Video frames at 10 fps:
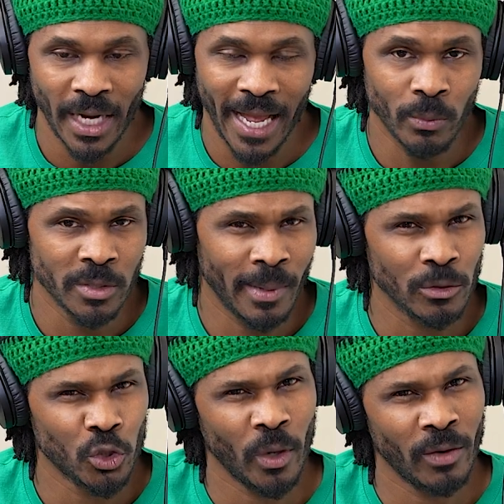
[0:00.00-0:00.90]
I was
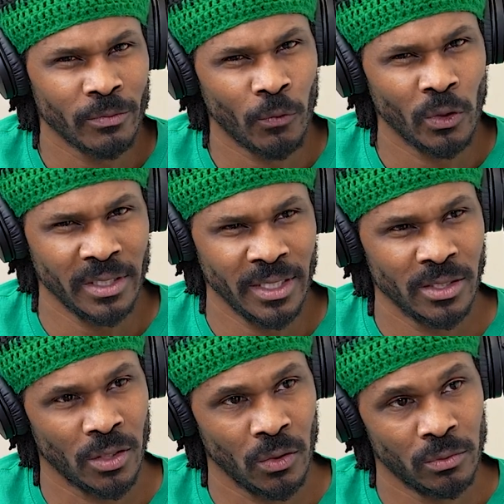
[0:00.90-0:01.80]
about 12 and 14,
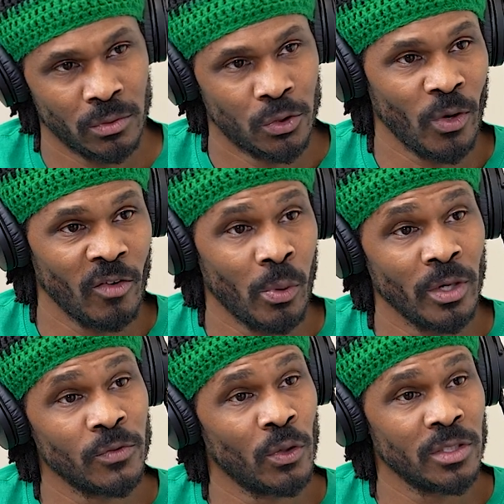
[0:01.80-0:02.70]
so 12
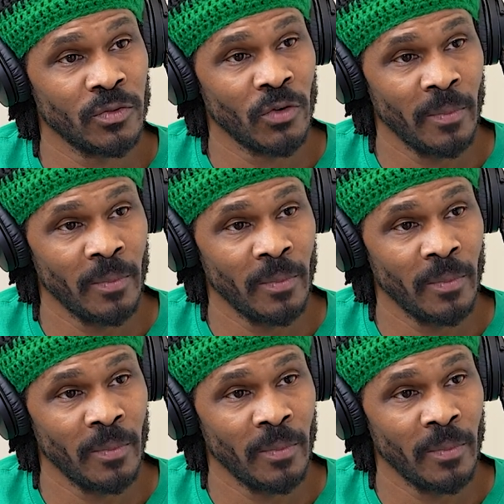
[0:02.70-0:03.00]
points, 14 yeah.